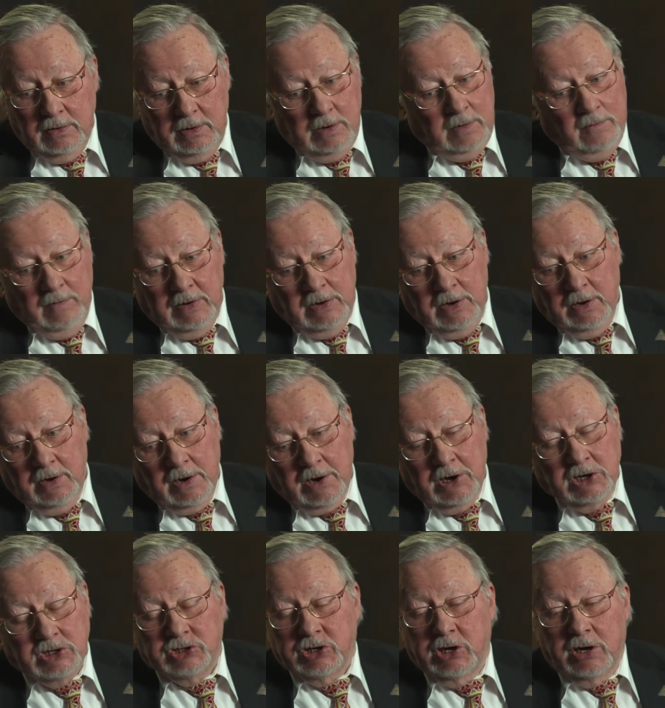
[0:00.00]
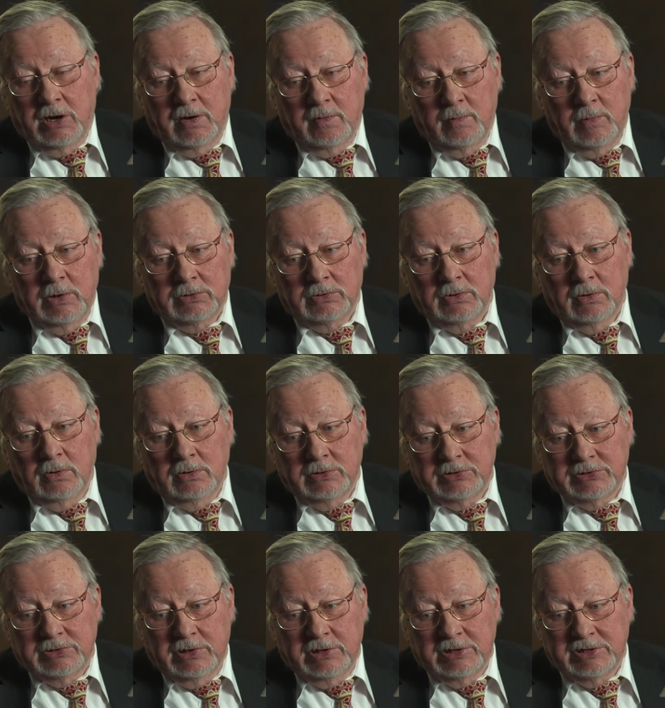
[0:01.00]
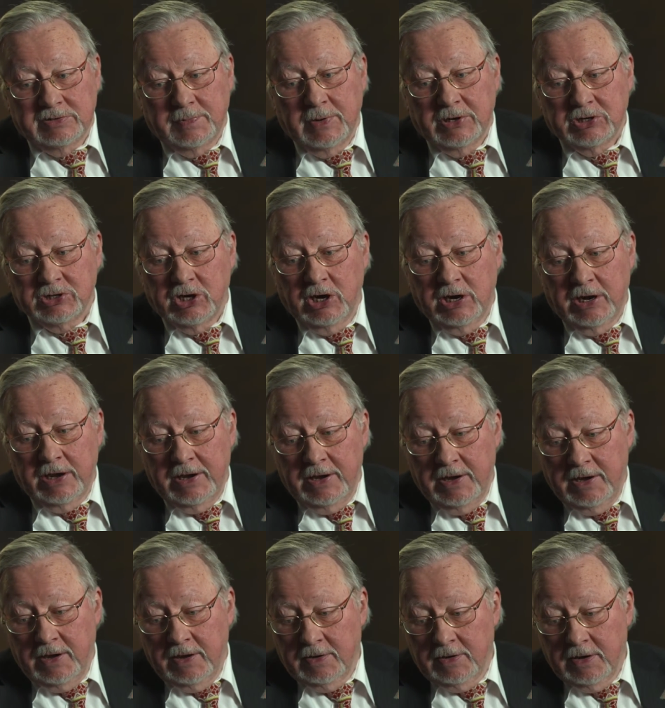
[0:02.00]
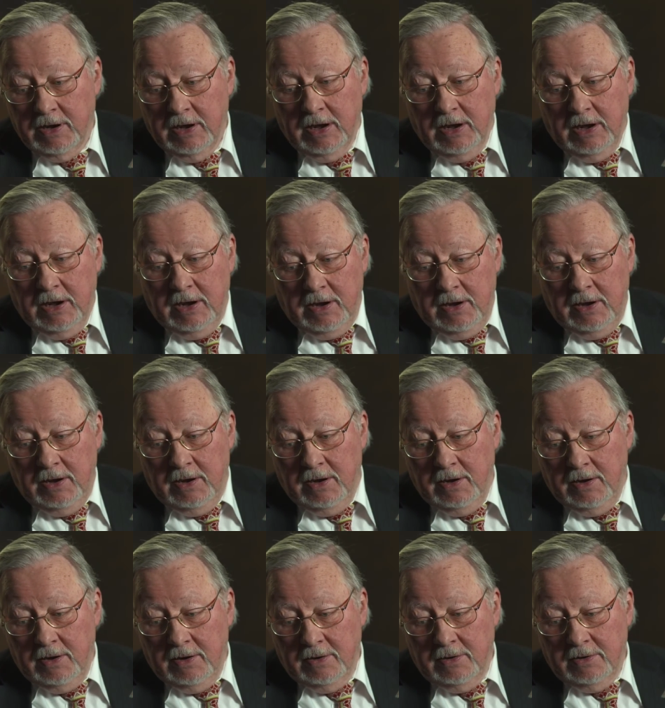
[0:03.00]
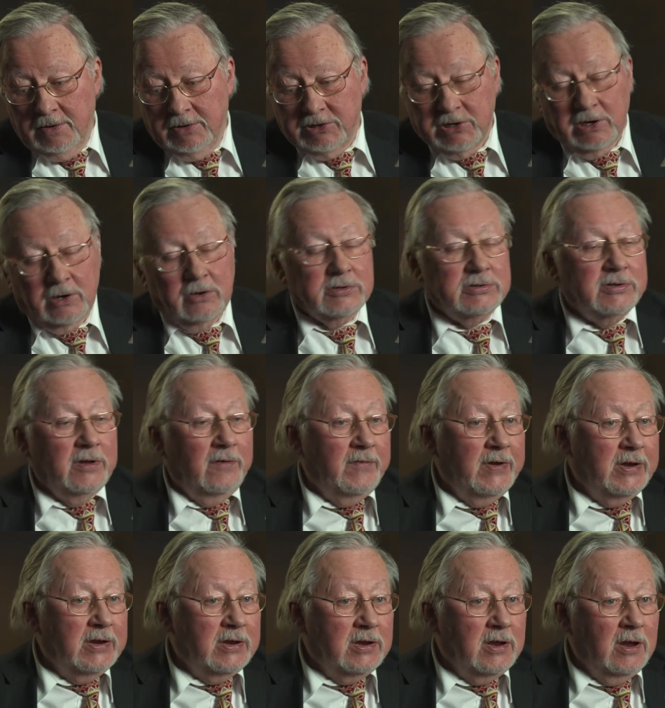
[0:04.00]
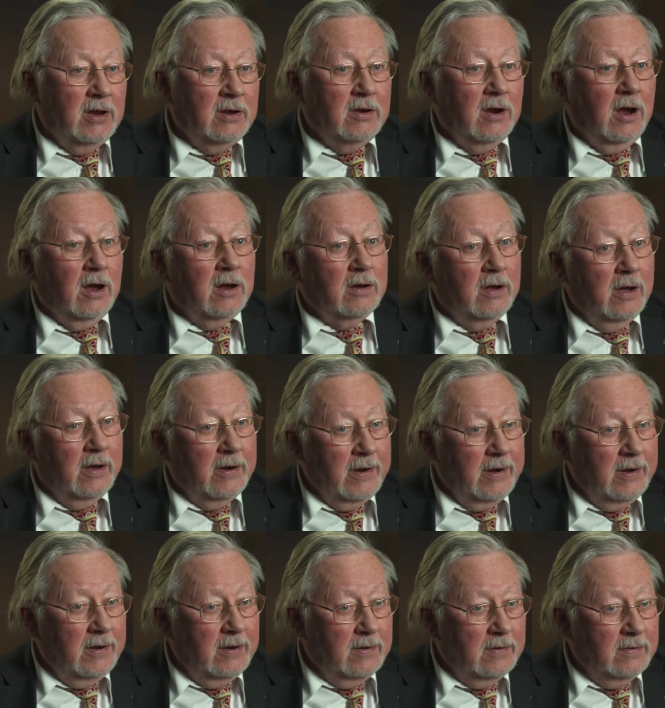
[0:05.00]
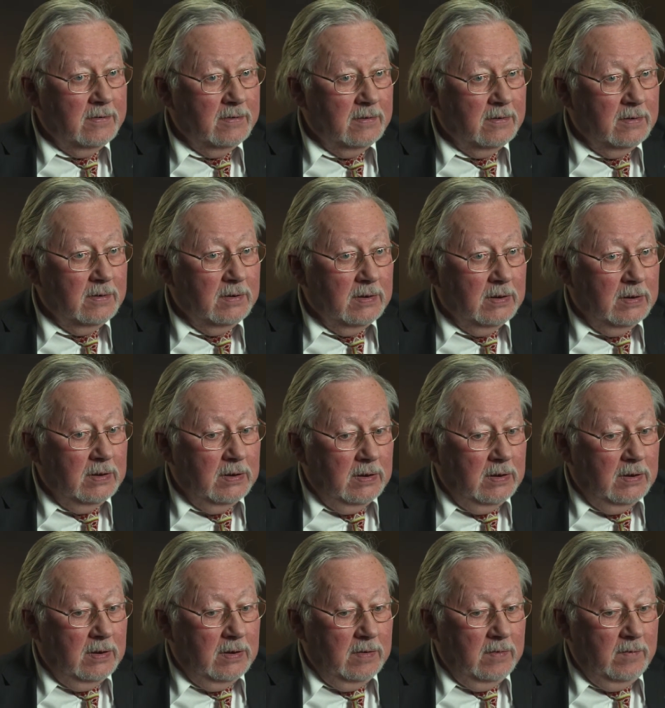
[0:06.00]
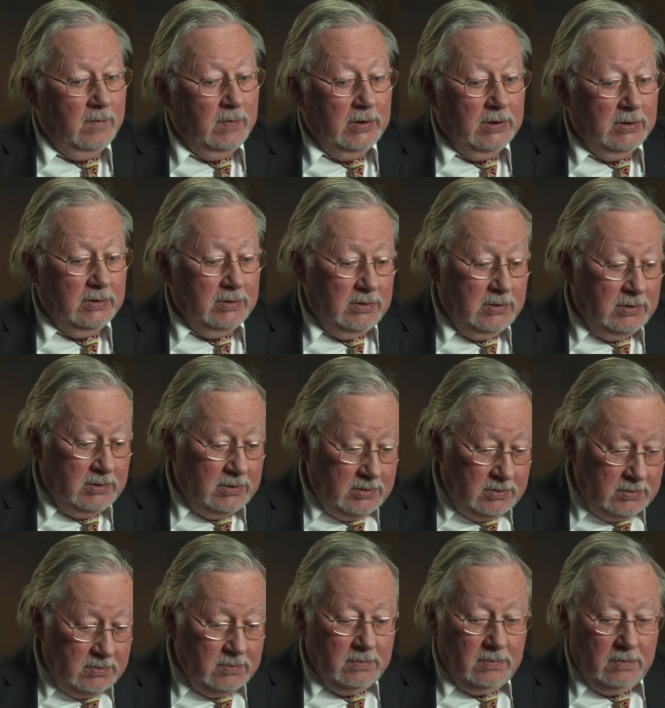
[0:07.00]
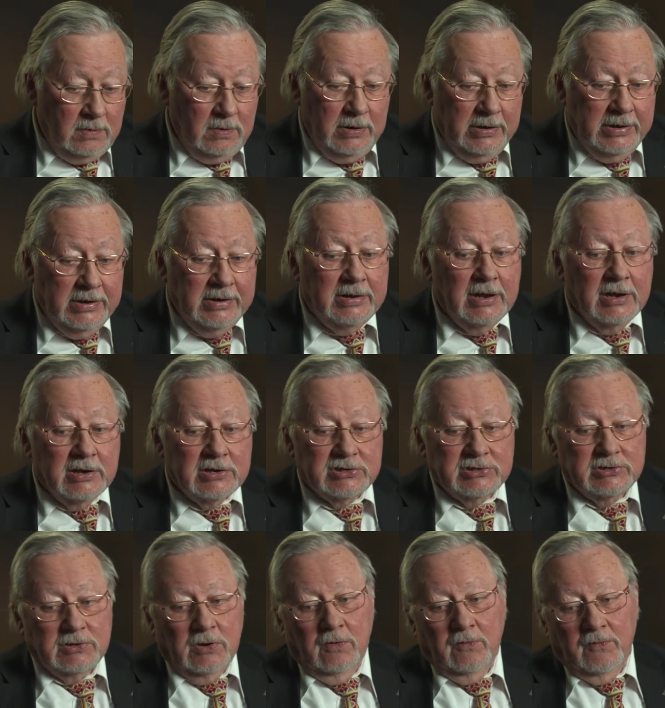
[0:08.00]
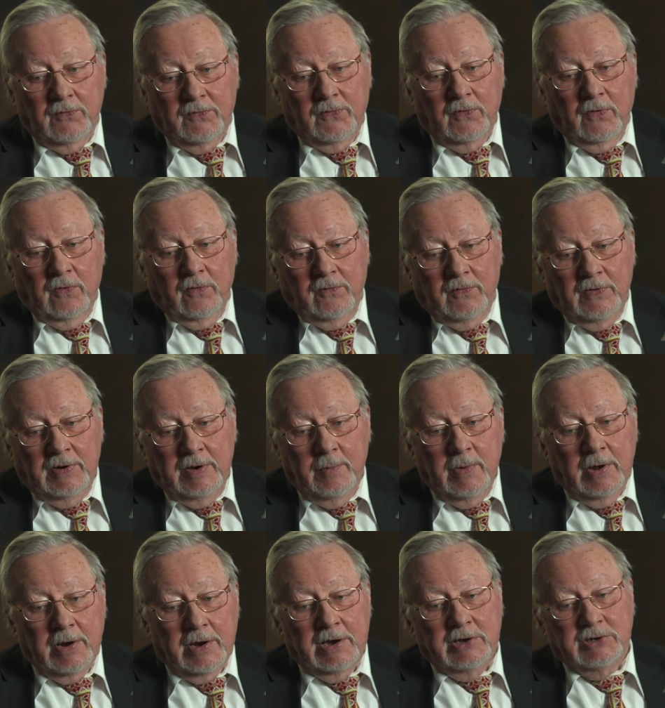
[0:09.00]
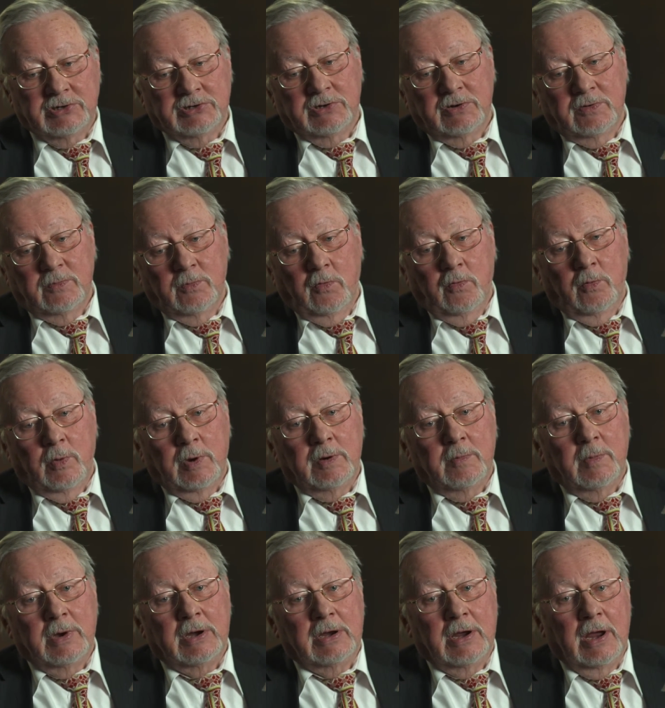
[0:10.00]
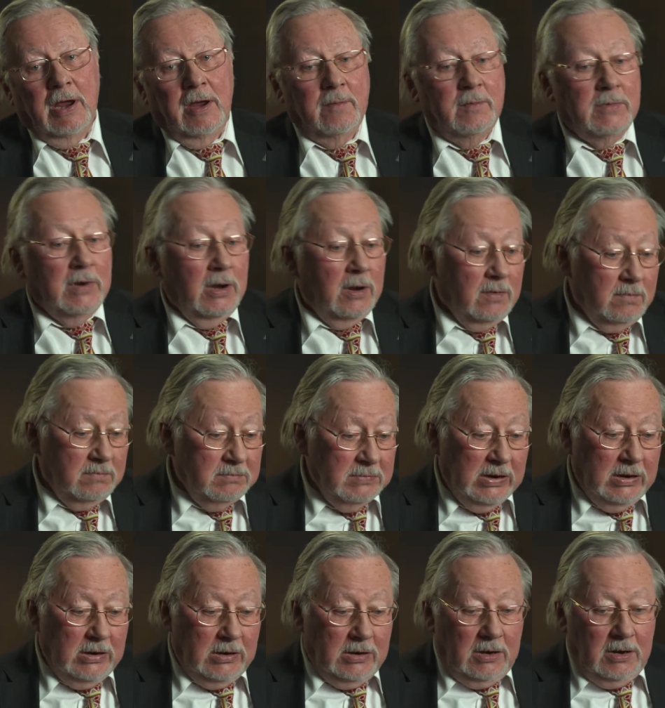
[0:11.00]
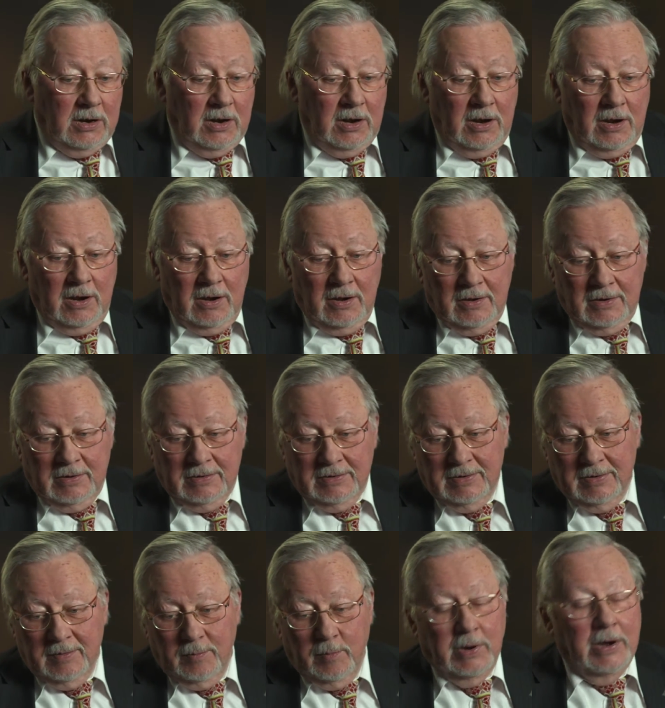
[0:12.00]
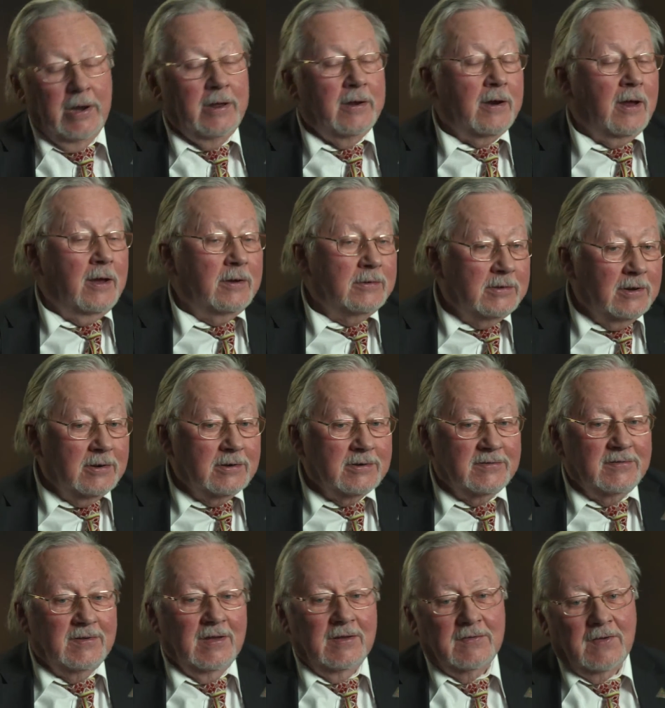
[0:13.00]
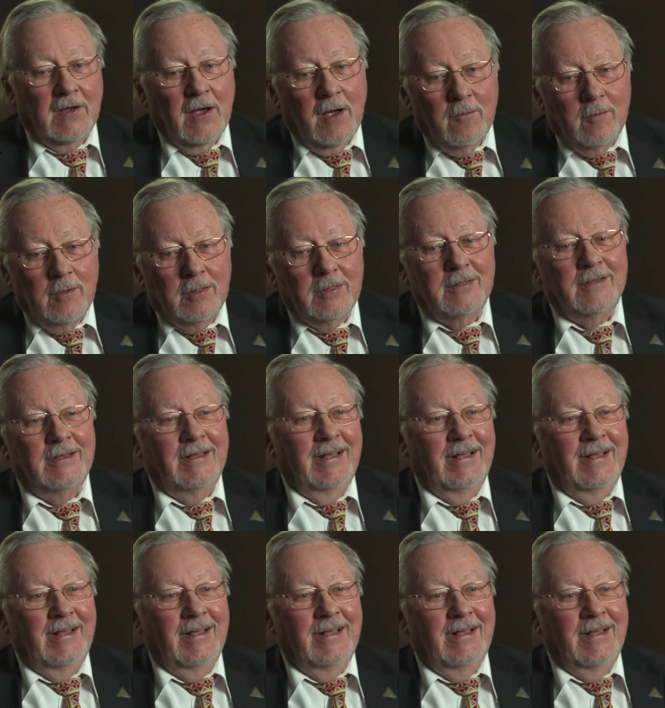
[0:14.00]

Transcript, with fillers: even in Russia, but also especially in, in Czechoslovakia, in Hungary, when the eh, leaders of, of liberation movement became the uh, eh, playwrights as Havel,